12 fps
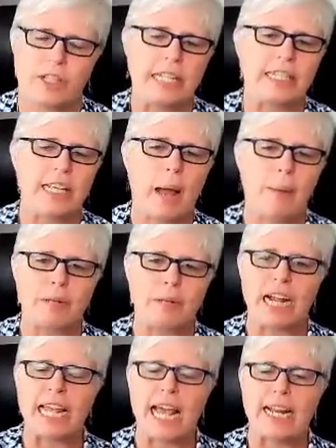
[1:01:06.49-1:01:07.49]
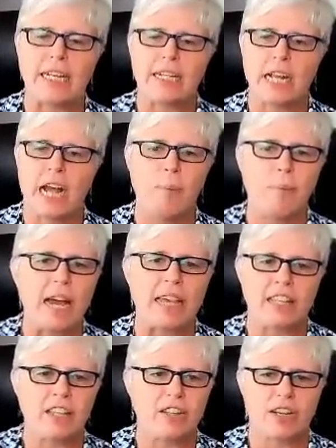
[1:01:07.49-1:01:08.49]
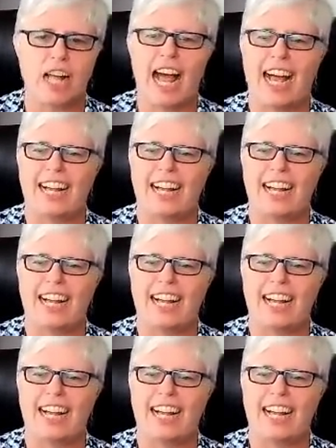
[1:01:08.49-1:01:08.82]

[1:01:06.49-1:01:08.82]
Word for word: things happen. I get it. I'll buy the, the glass.